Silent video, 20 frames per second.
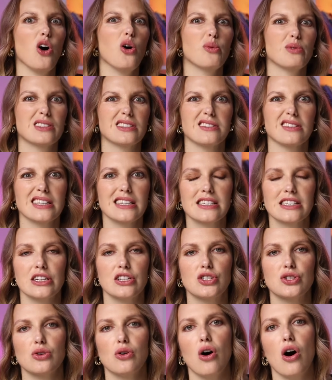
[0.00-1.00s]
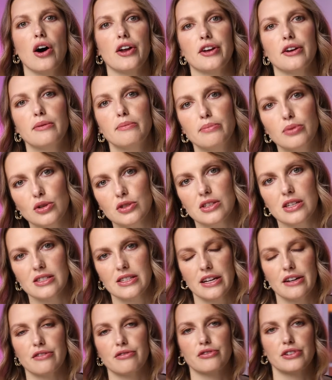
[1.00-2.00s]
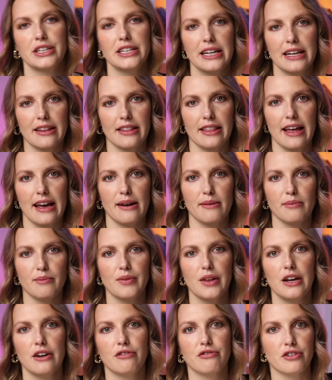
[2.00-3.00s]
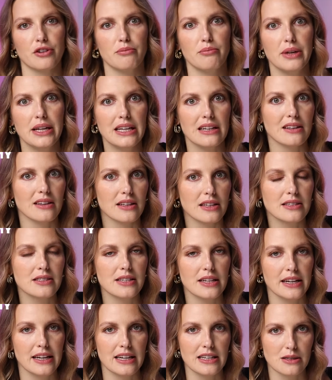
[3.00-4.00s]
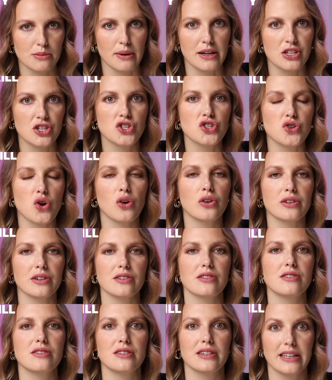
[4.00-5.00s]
always listen to audiobooks instead of reading them. For me, listening is my strongest